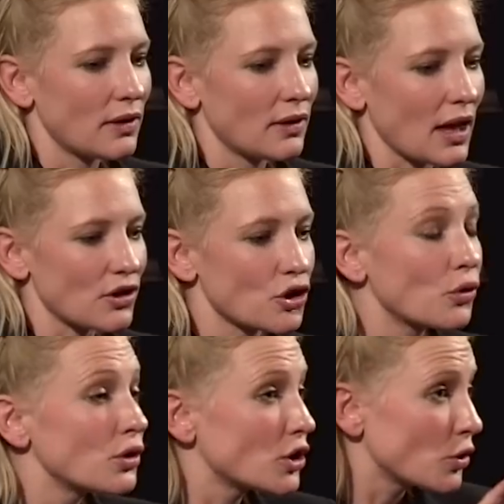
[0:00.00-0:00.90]
that
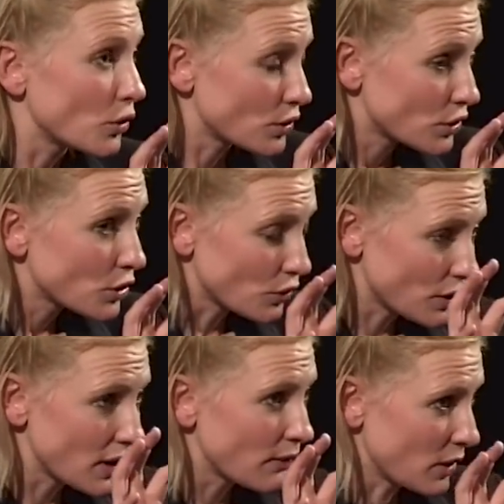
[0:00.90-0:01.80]
children are taught taught
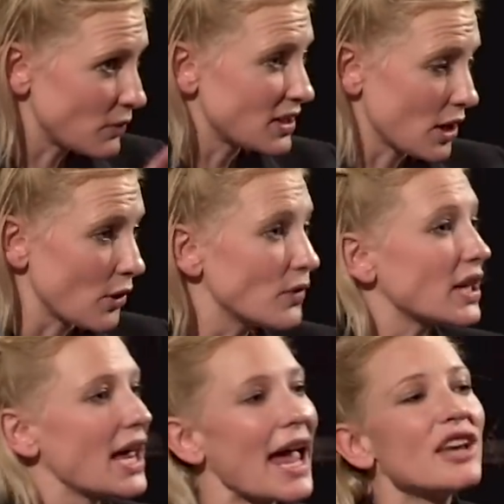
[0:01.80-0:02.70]
to think for themselves
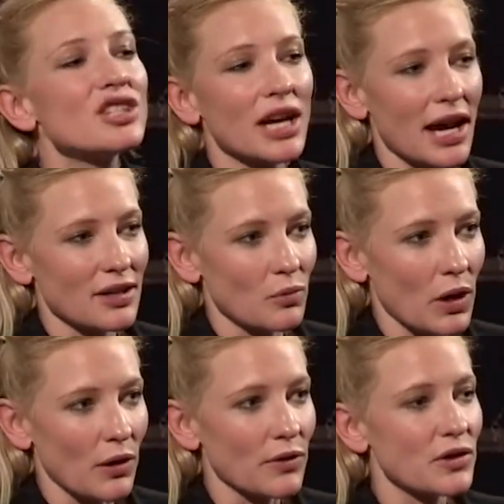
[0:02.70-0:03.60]
and are educated
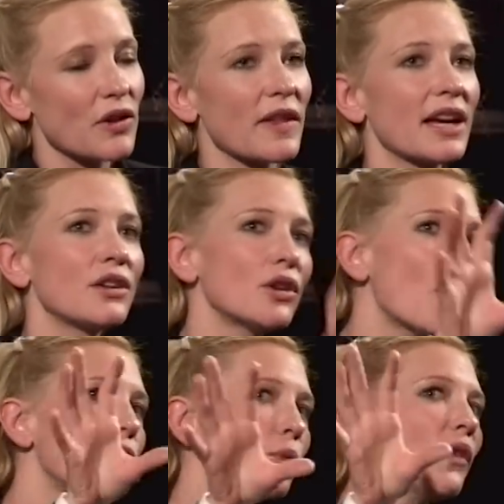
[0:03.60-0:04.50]
well, so that they can
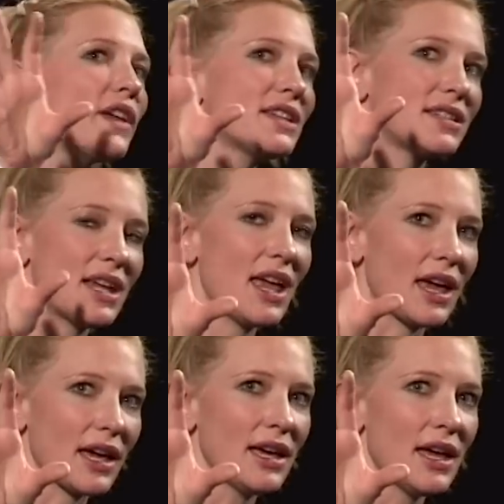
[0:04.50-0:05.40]
know that what they're
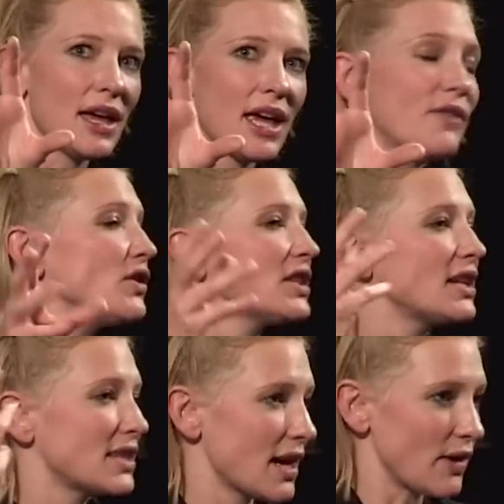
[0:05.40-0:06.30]
seeing. If you see
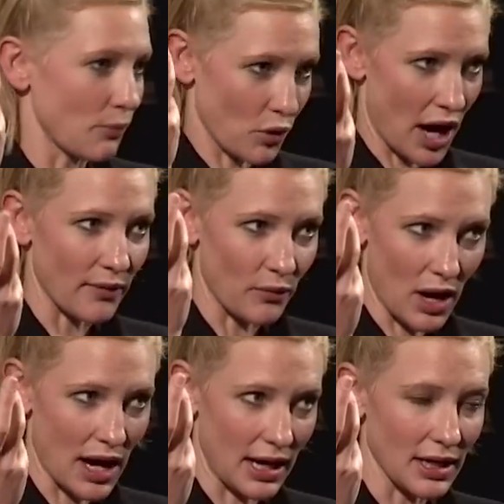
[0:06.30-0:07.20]
Saving Private
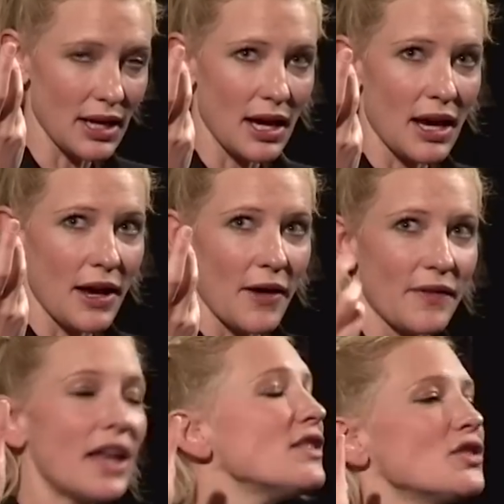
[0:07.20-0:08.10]
Ryan,
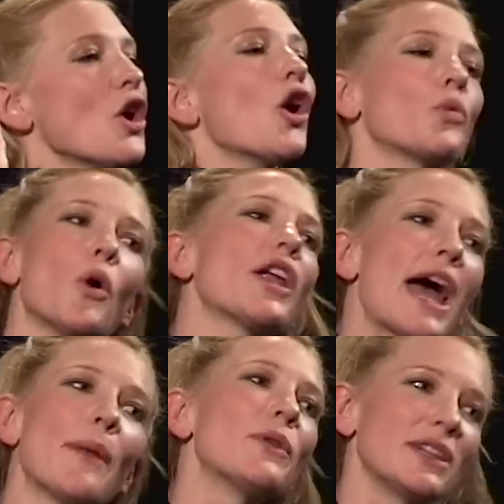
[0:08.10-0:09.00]
that is not what
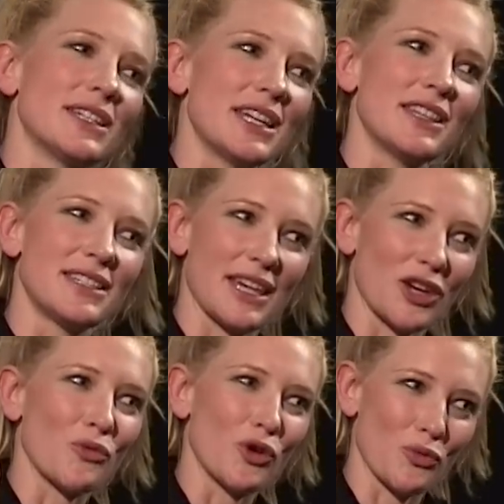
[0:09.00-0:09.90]
happened in the
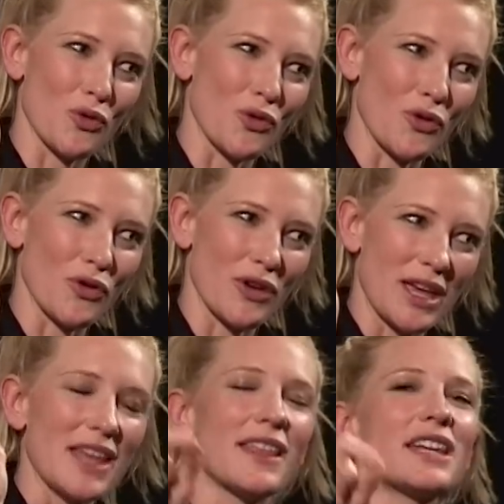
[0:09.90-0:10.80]
Second World War.
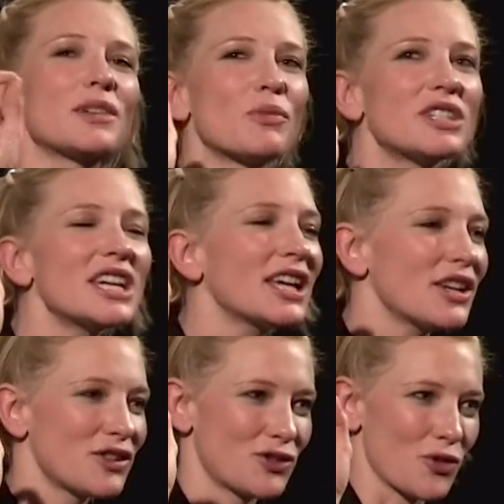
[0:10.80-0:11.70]
That is a
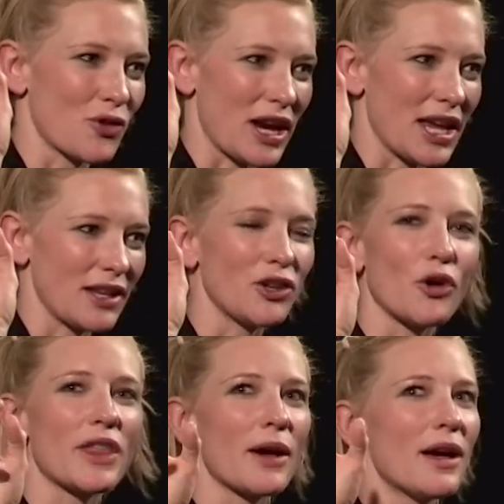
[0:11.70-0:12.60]
particular story, you
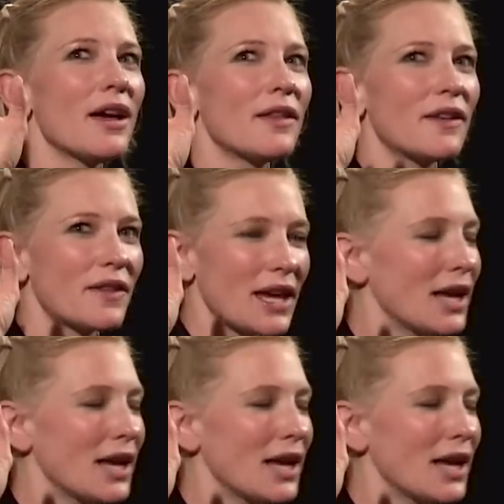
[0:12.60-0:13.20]
know, that the